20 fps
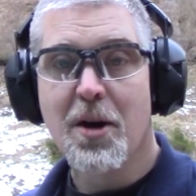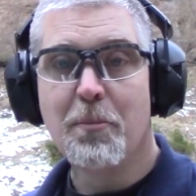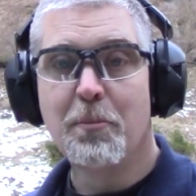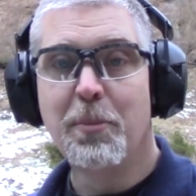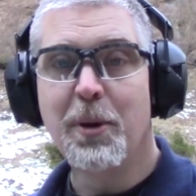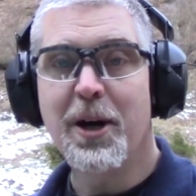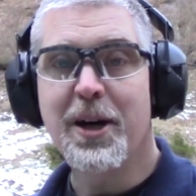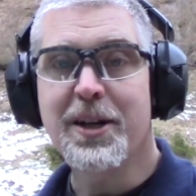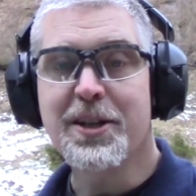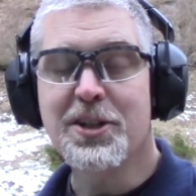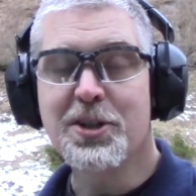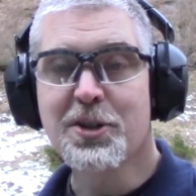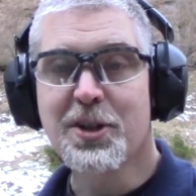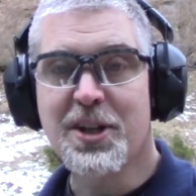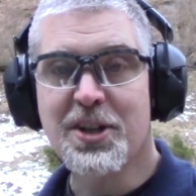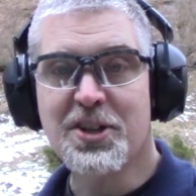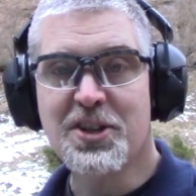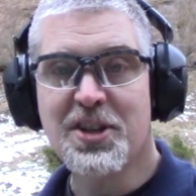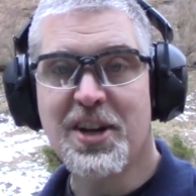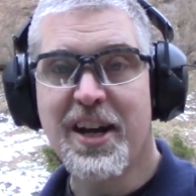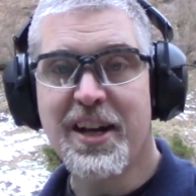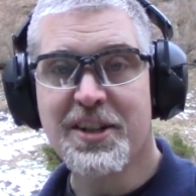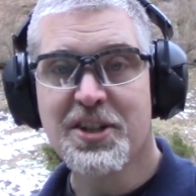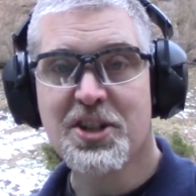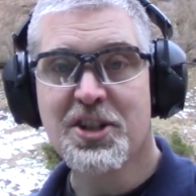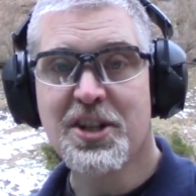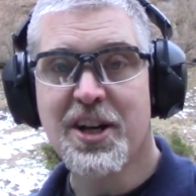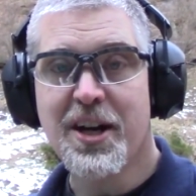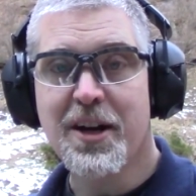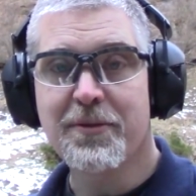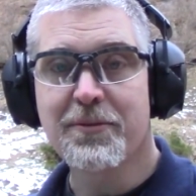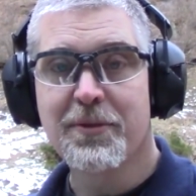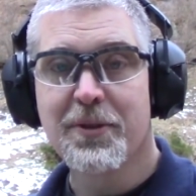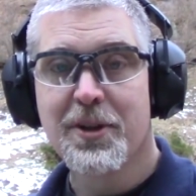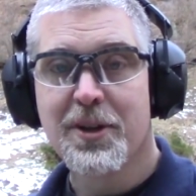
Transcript: but you can test stuff,